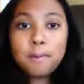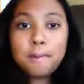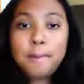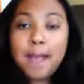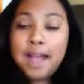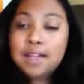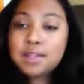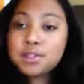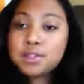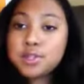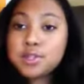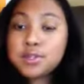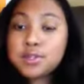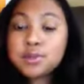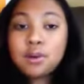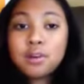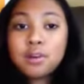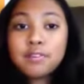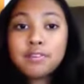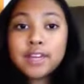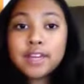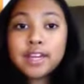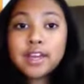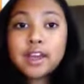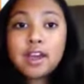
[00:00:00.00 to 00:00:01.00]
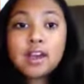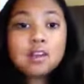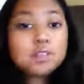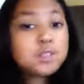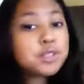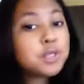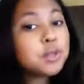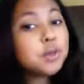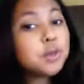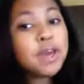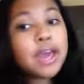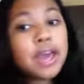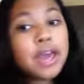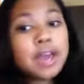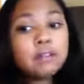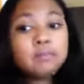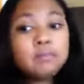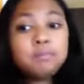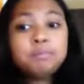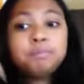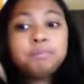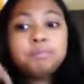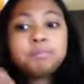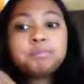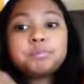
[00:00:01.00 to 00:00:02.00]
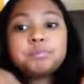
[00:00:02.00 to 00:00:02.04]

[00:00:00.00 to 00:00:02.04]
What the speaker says: back to school videos, you can